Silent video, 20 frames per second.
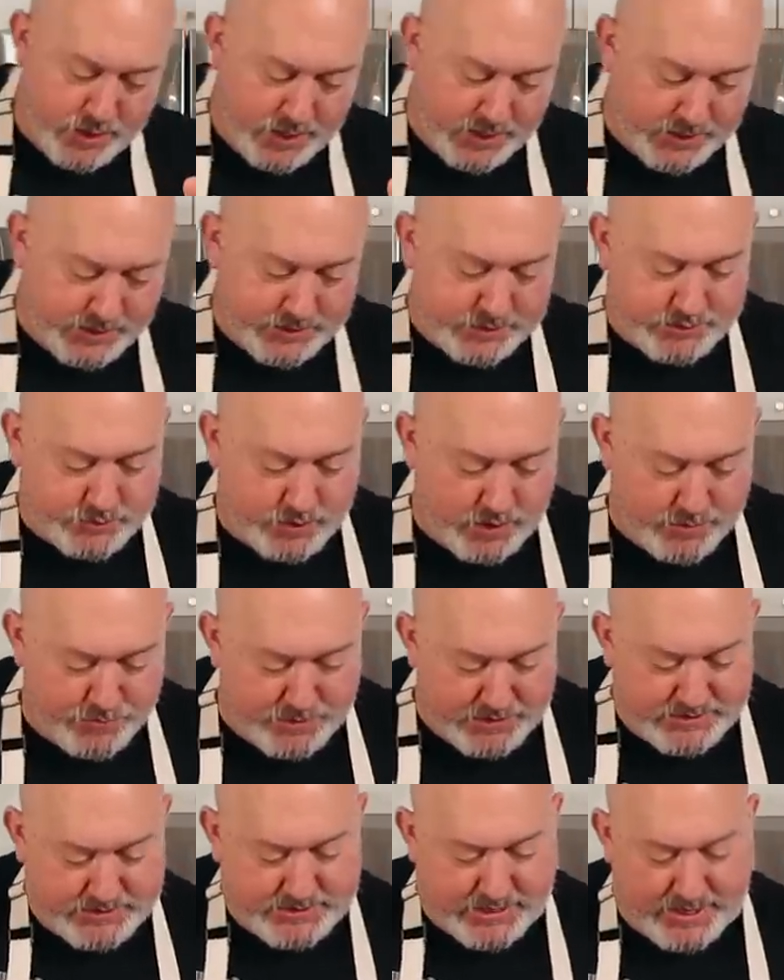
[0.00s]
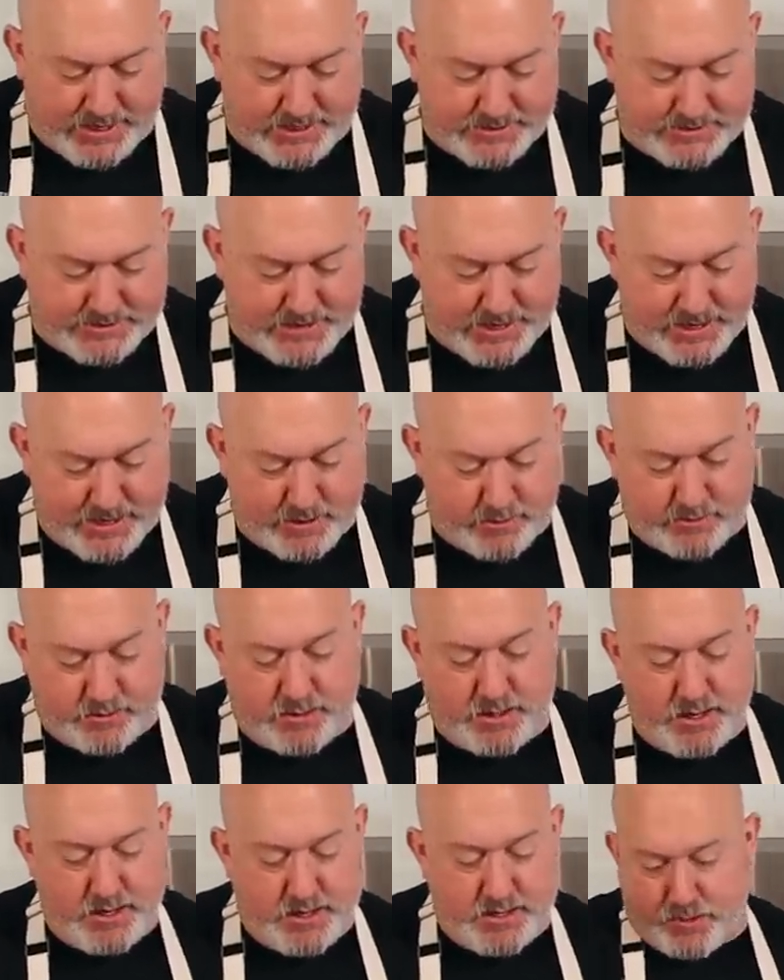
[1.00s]
I'm gonna scrape my sides down.
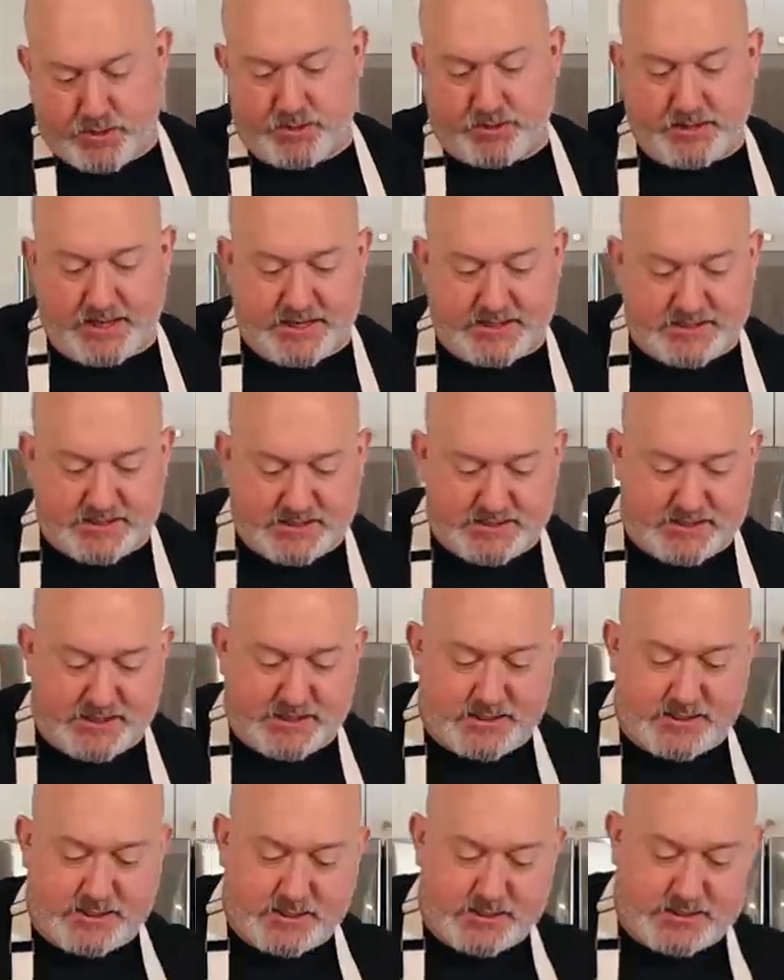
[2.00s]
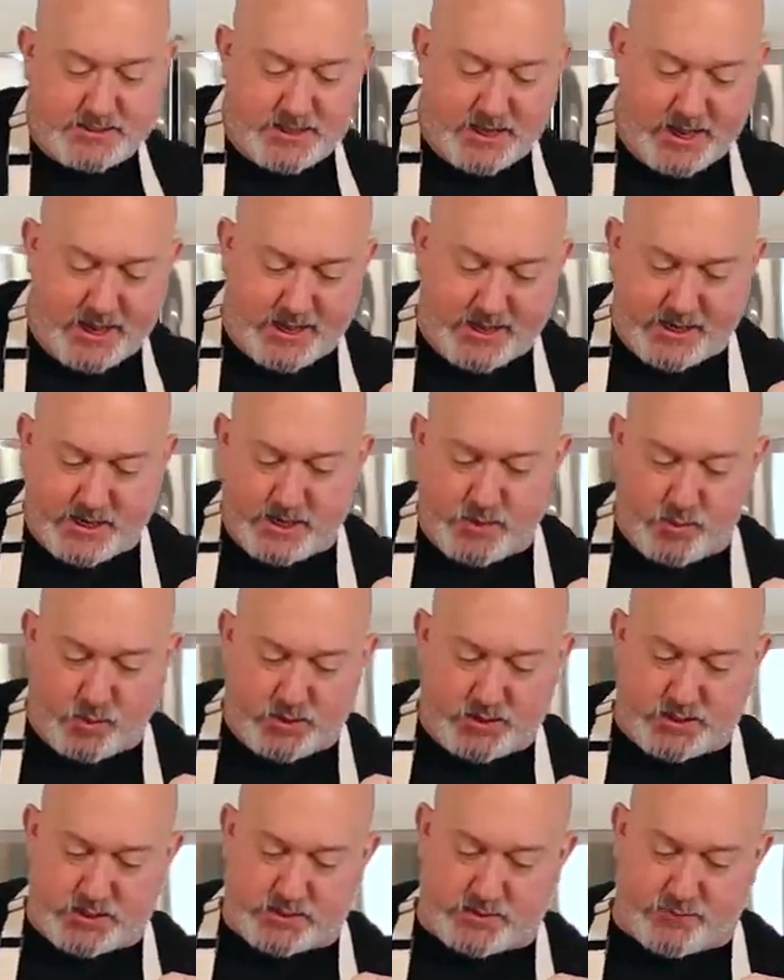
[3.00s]
Butter likes to stick to the side and you
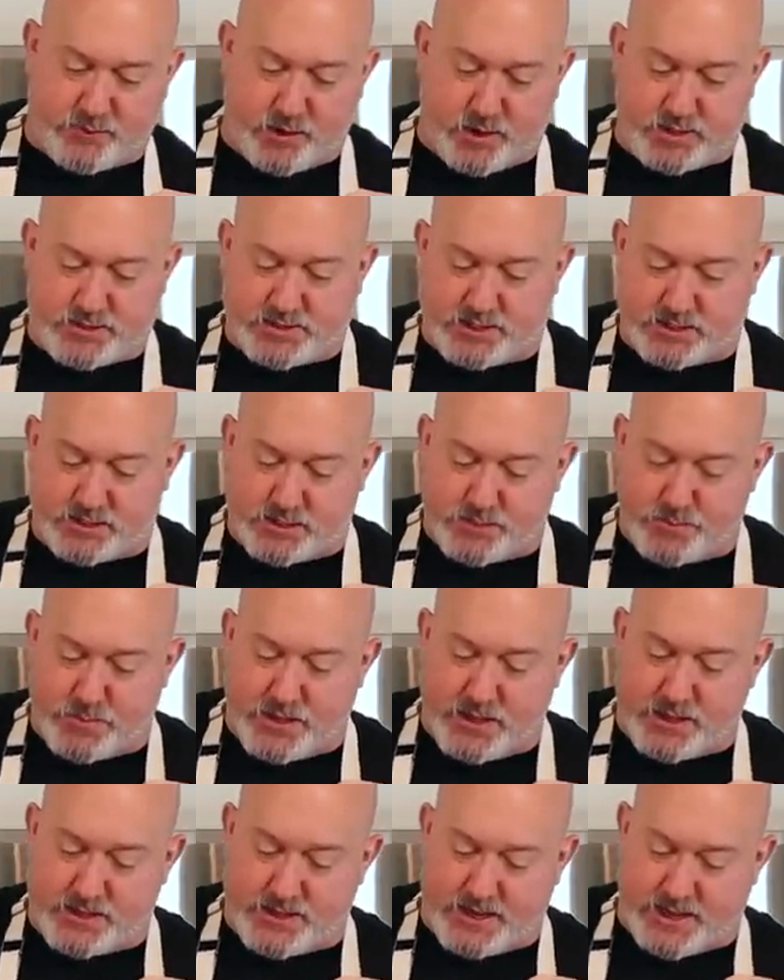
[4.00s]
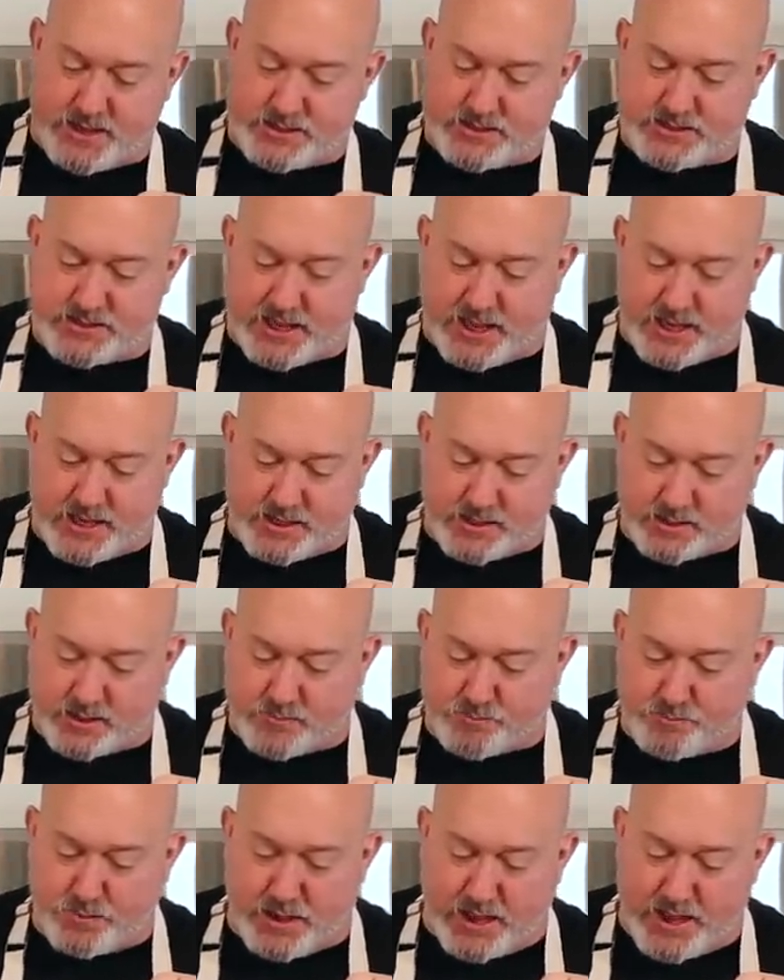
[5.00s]
want this frosting to be nice and
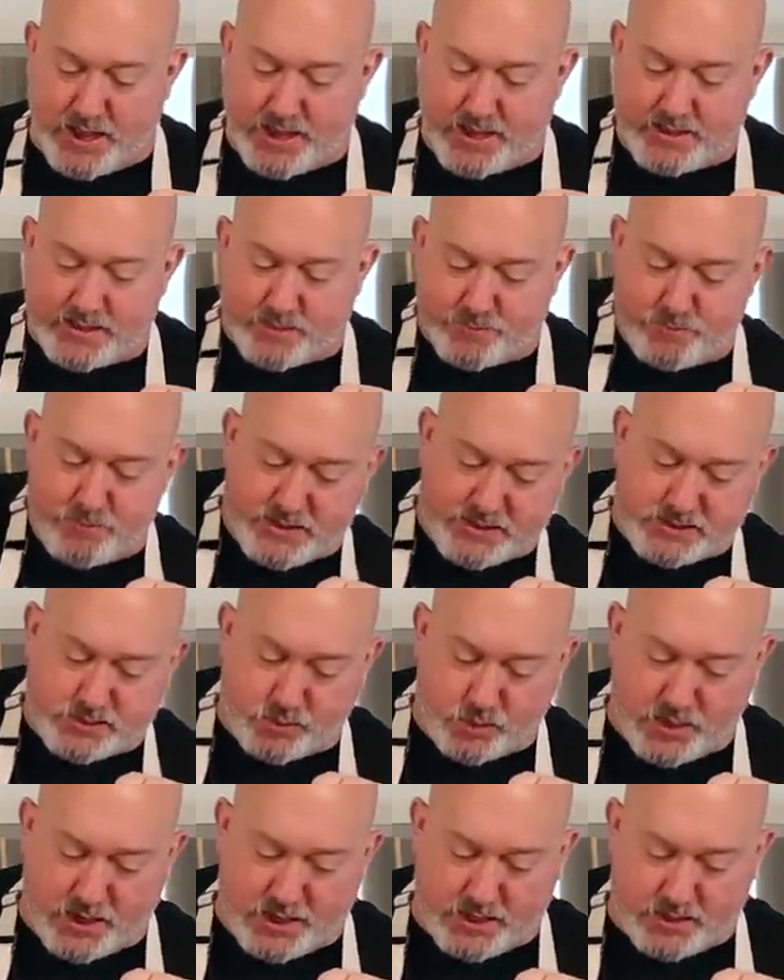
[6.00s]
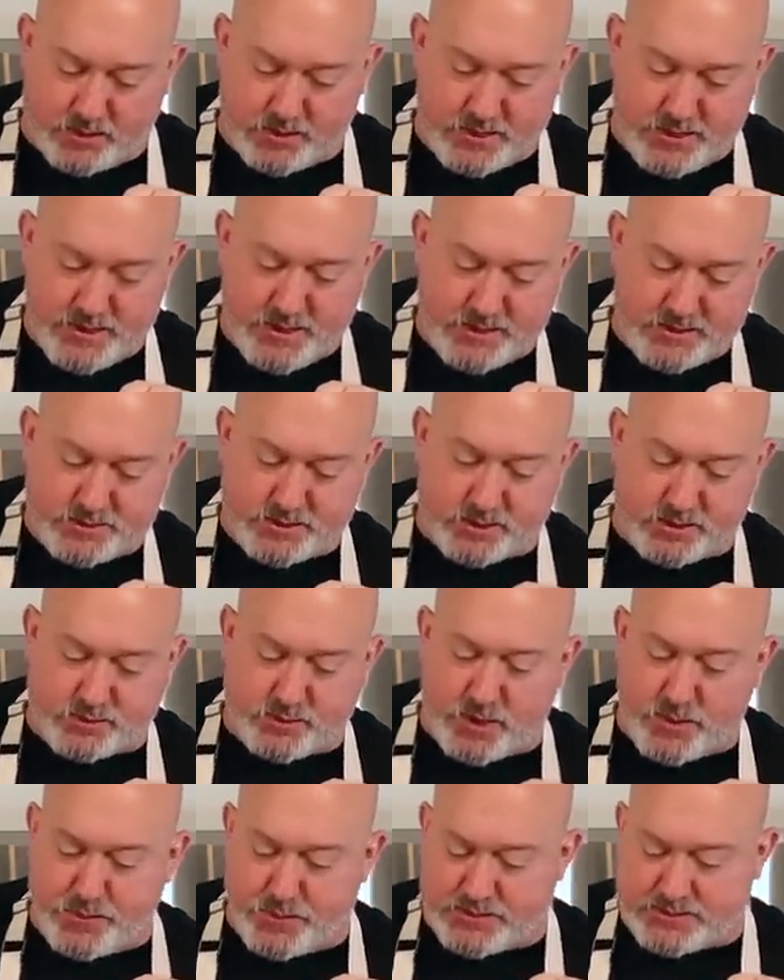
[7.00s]
combined and mixed well. So
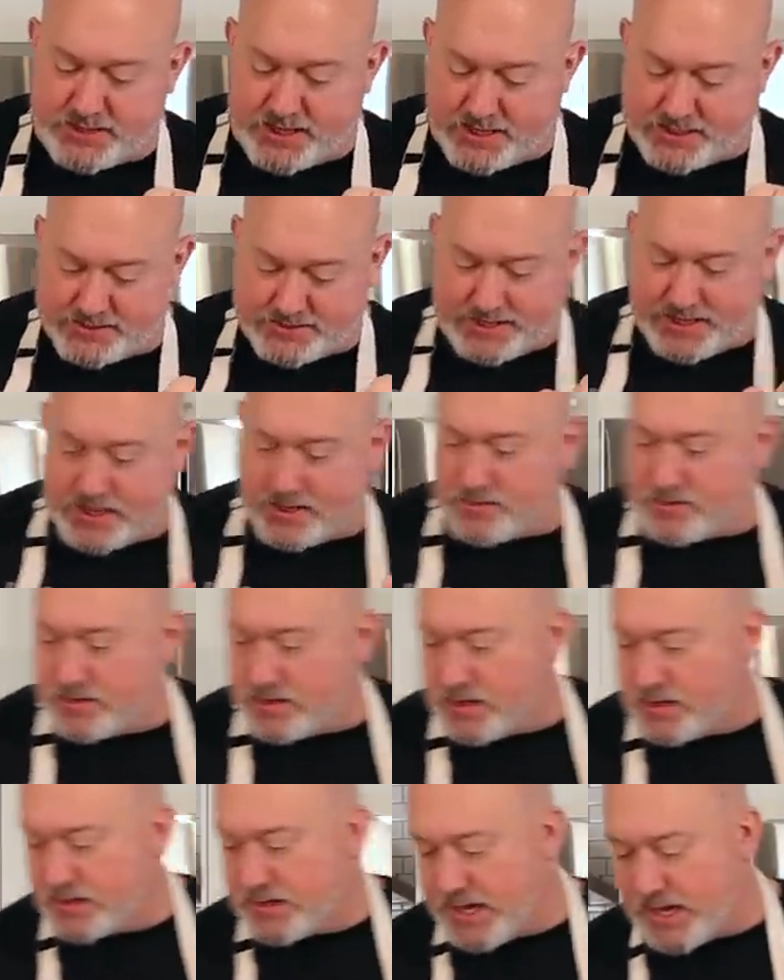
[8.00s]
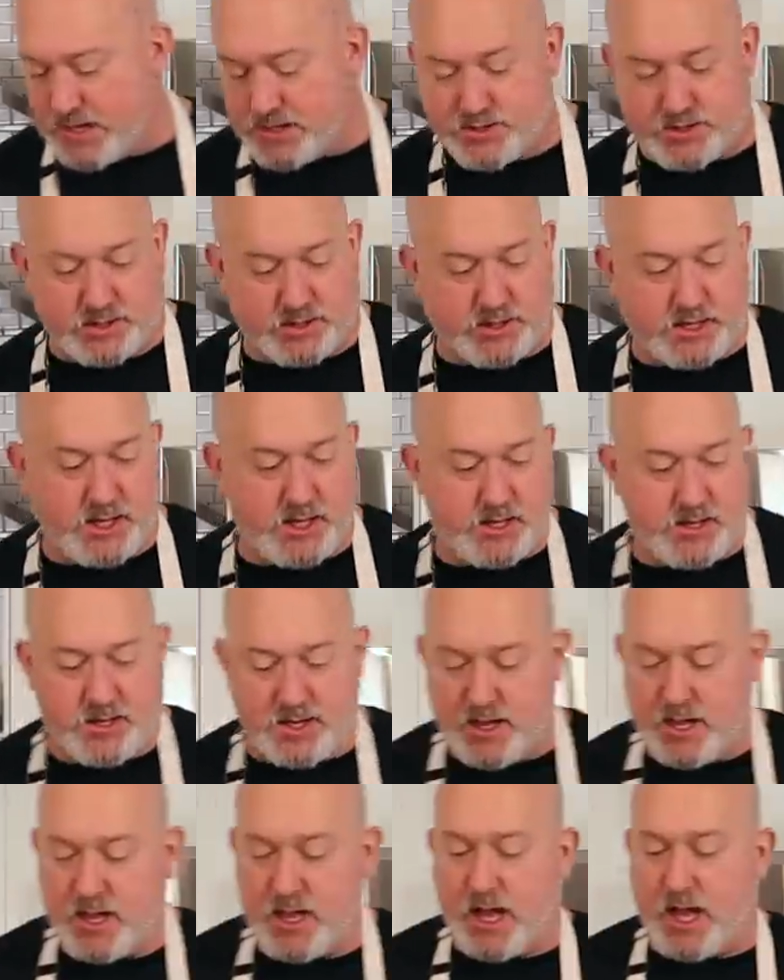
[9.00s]
scrape your sides down occasionally.
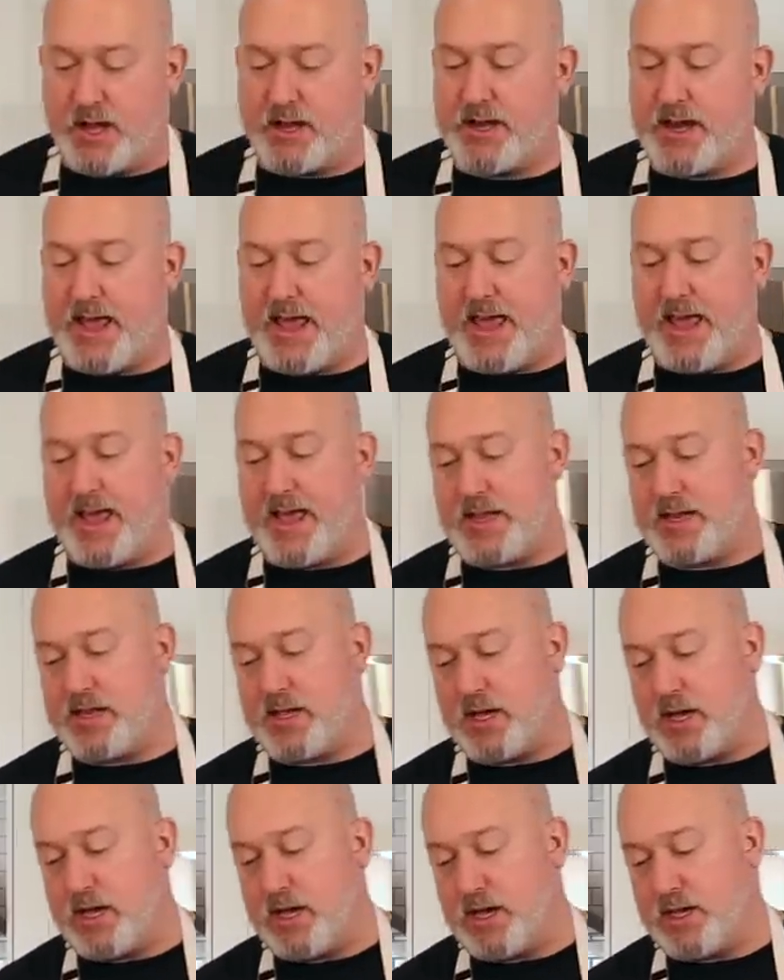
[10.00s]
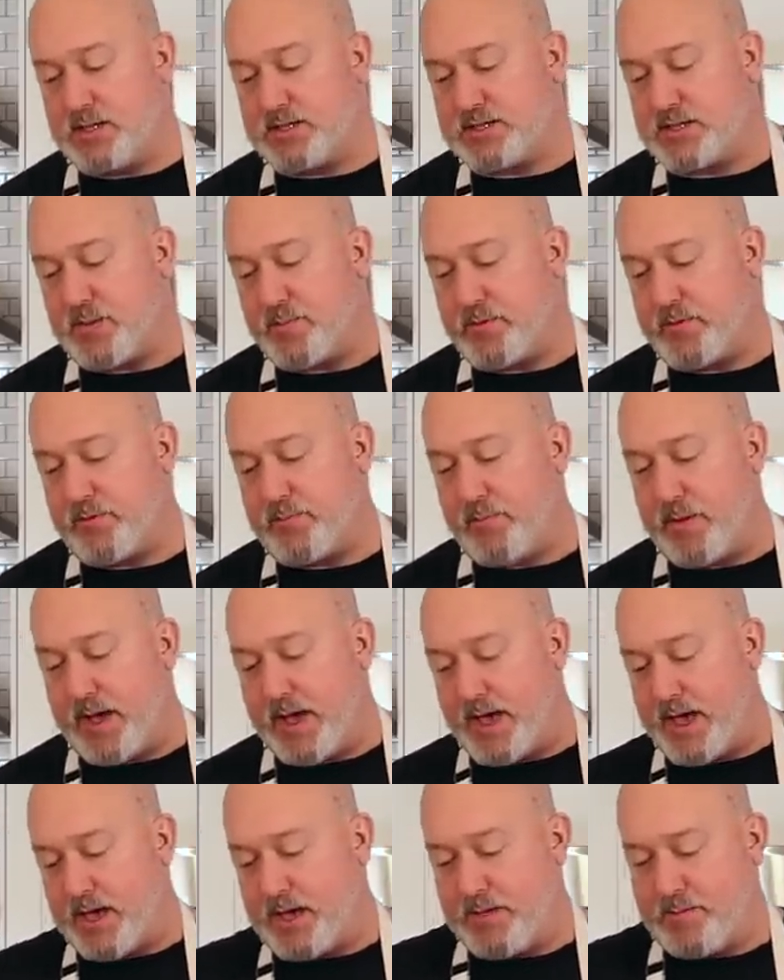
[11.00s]
I'm gonna add some of
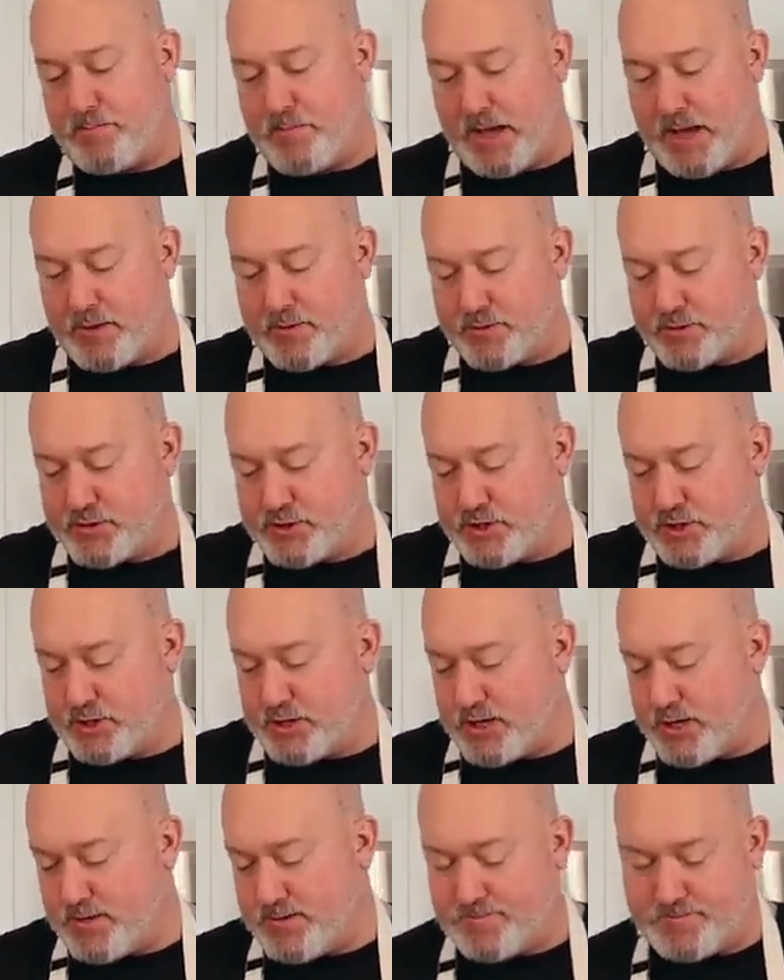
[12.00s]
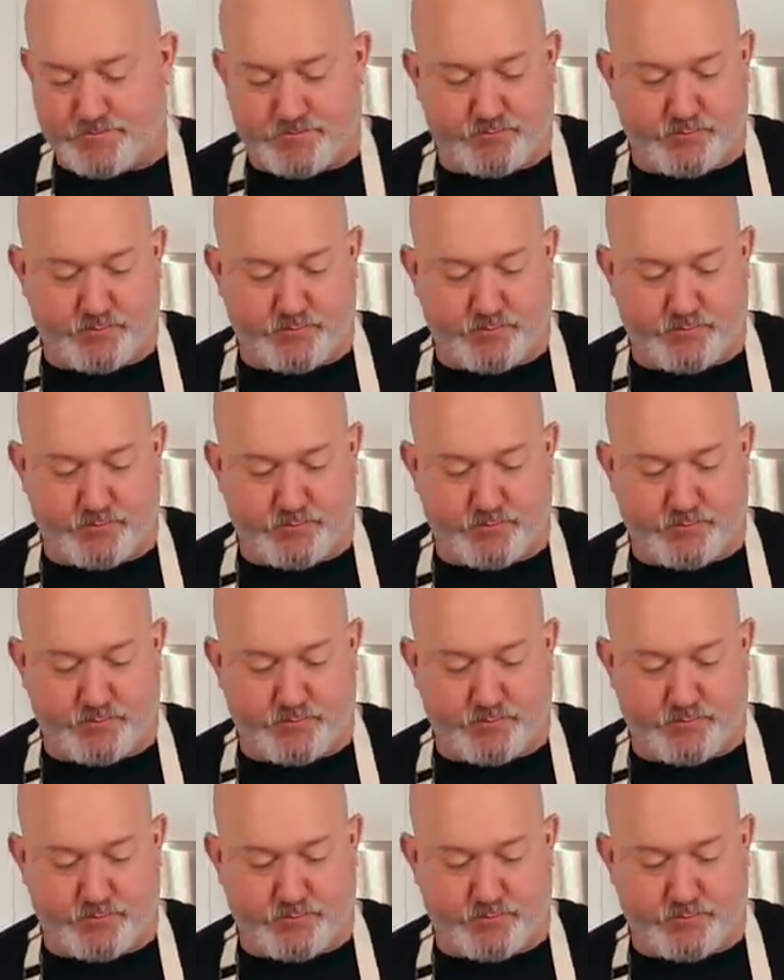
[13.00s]
my powdered sugar.